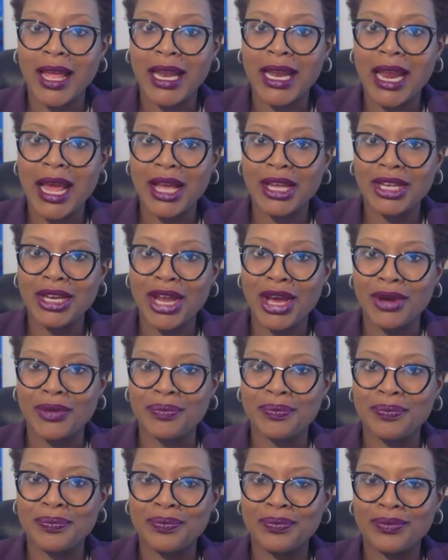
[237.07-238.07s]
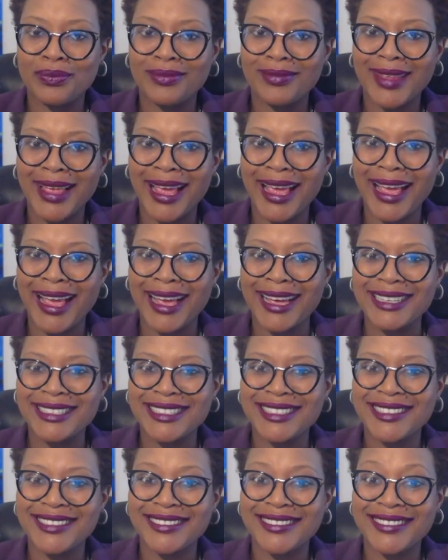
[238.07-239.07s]
now you know.
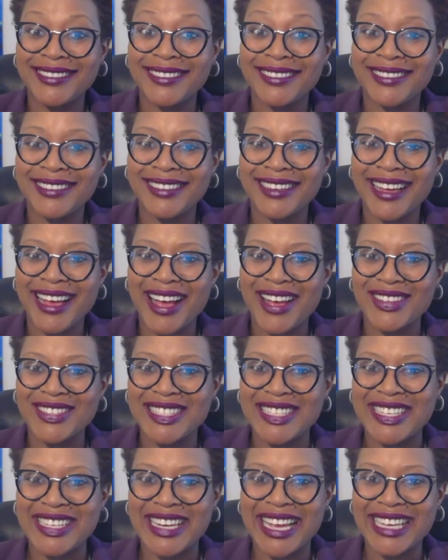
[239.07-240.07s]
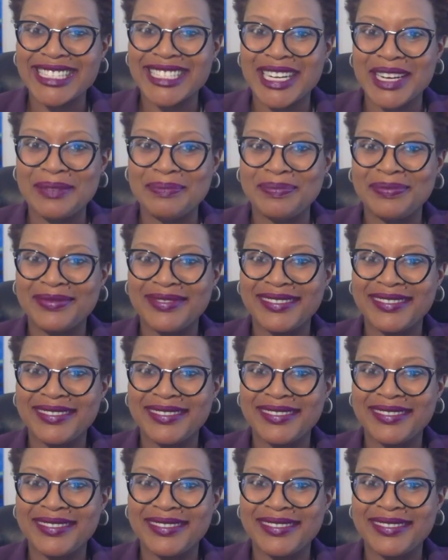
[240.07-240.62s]
And I'll see you next time.